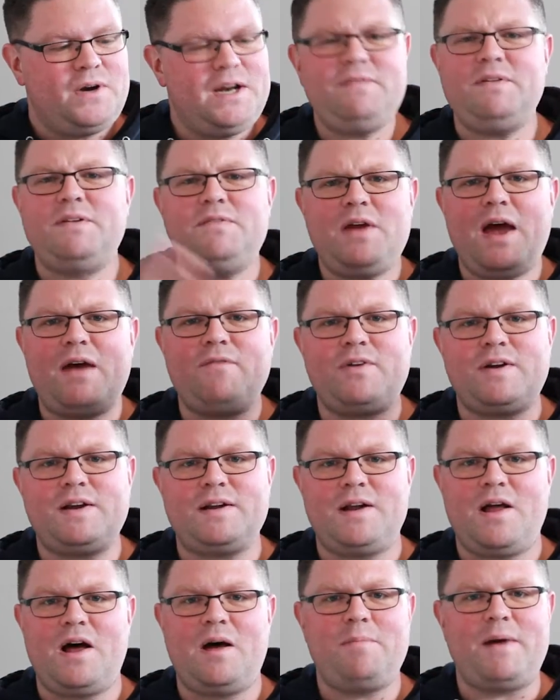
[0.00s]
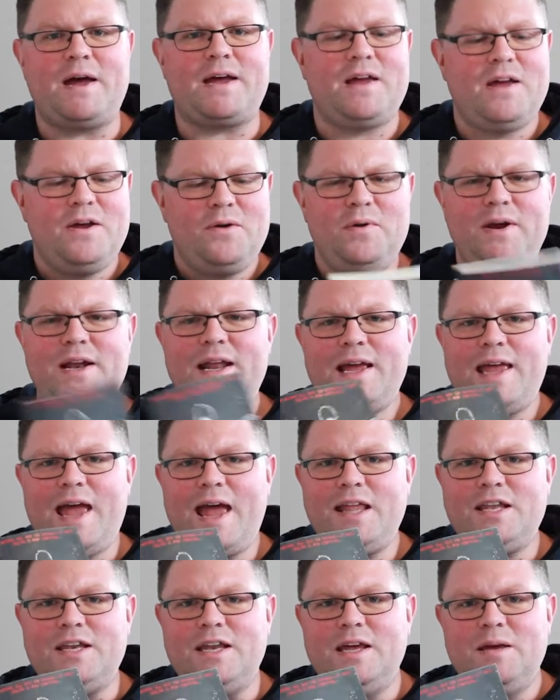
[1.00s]
And even if you have read it in hardback, read it
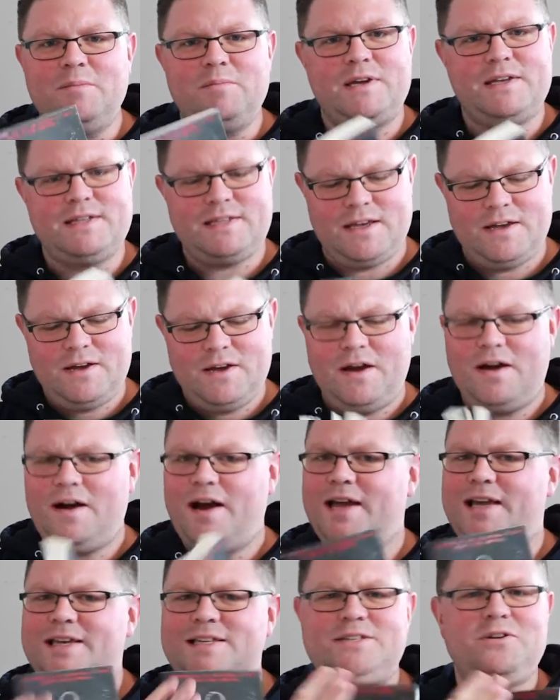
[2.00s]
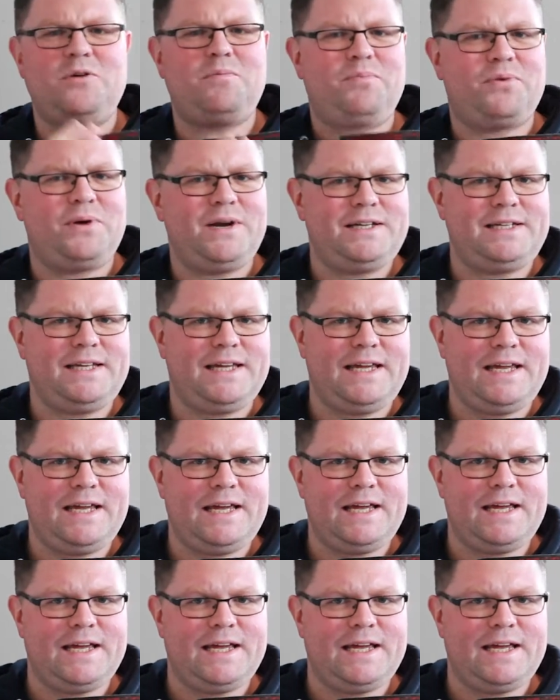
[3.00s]
again, because it's so pretty.